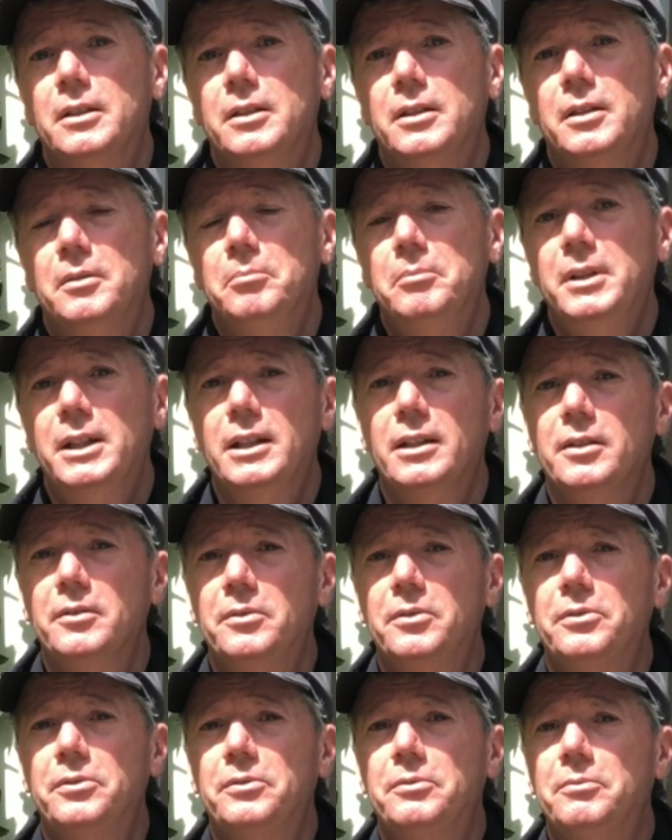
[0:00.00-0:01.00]
the middle
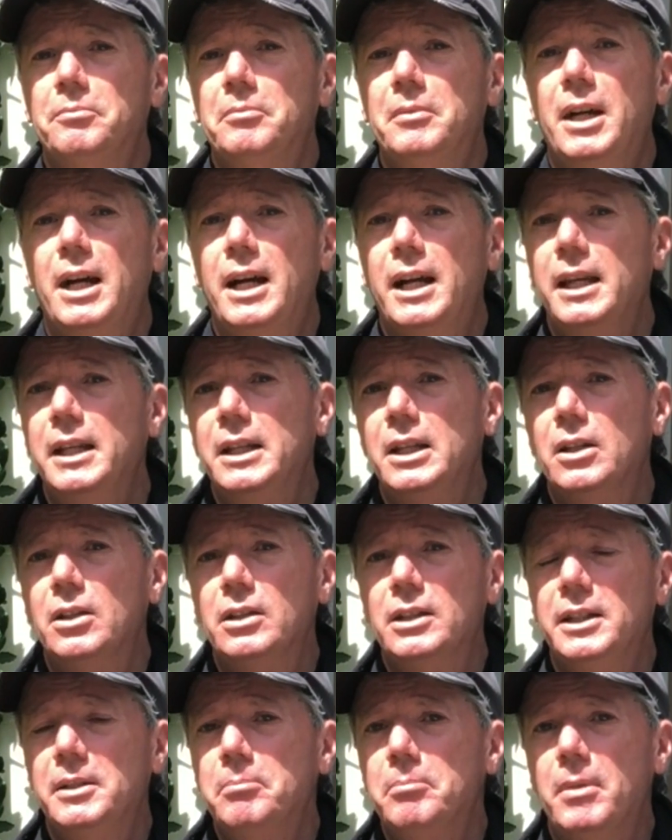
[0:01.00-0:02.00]
of May,
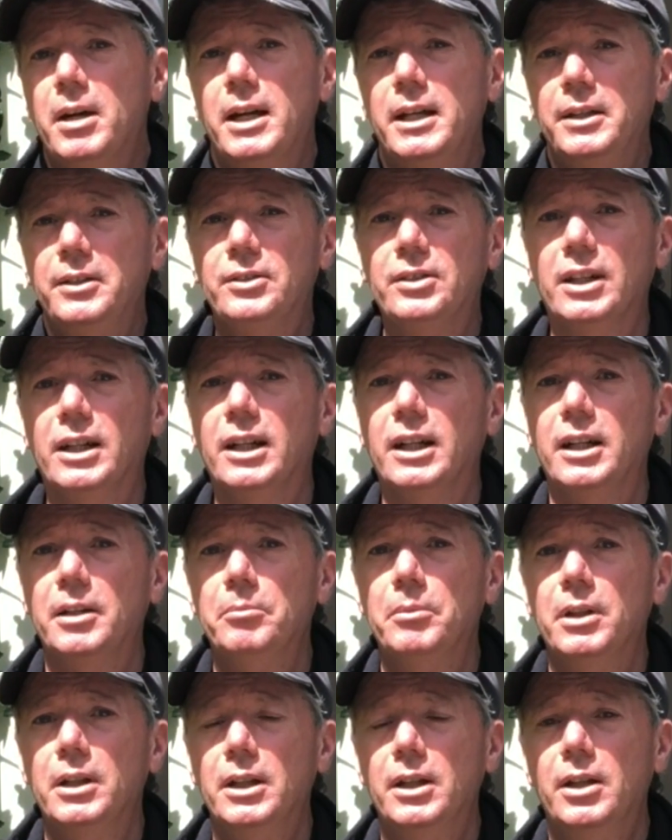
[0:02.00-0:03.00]
early May time,